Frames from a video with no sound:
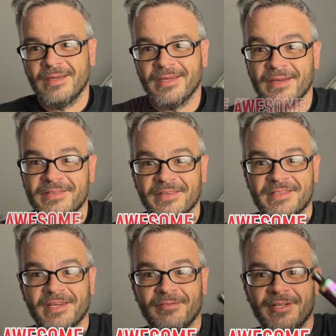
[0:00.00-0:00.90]
guys, it's
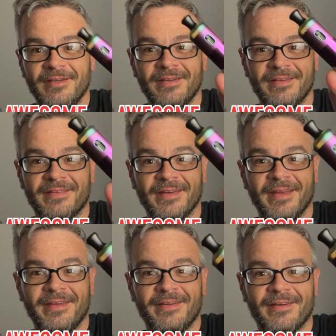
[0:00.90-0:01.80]
Kevin. Today
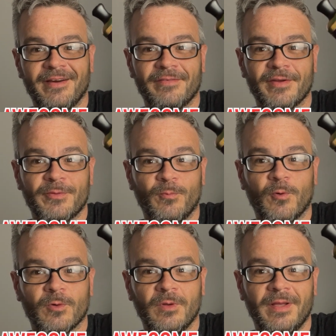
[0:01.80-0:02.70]
I have the
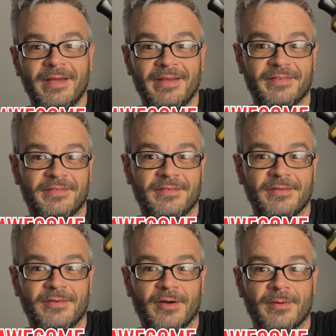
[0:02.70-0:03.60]
Whirl S
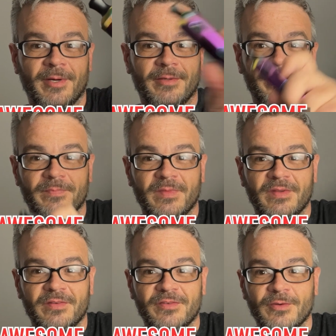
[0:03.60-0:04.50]
to talk about.
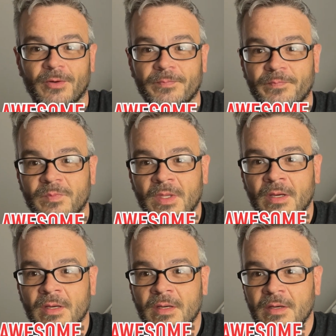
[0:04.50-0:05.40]
So,
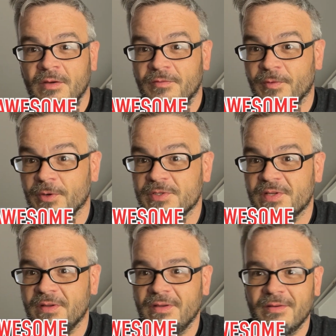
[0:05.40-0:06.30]

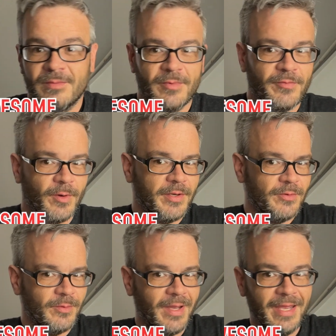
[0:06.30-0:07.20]
first, before I
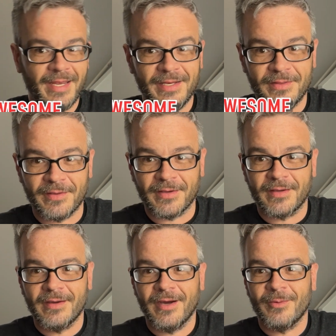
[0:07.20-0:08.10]
do anything,
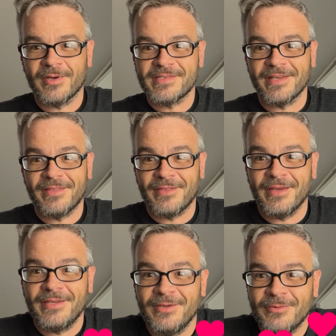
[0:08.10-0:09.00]
I want to say
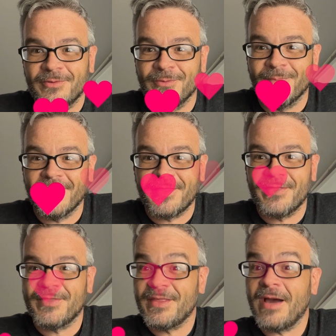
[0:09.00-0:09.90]
thank you to my
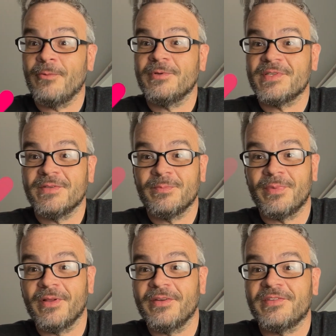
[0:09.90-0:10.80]

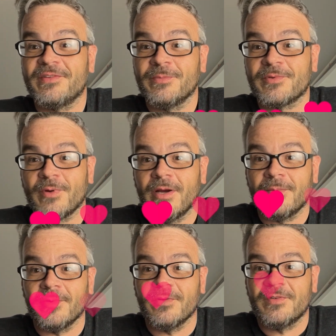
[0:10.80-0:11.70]
1,000+
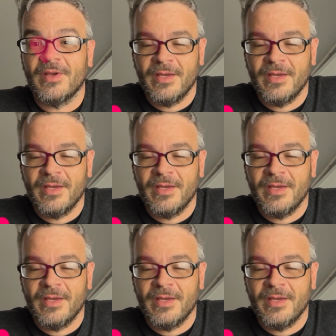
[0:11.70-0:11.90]
subscribers.